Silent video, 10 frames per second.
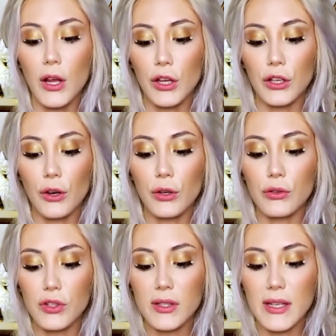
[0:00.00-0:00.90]
You know, you
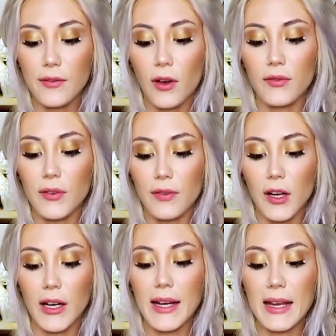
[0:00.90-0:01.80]
just give off a
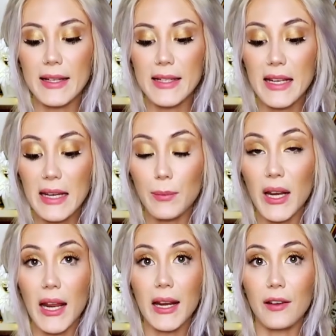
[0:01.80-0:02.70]
very
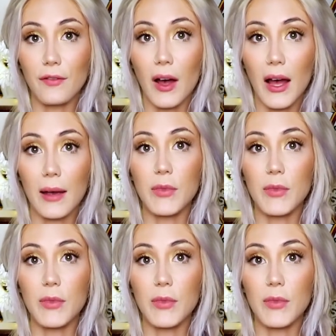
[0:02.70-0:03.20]
intimidating vibe.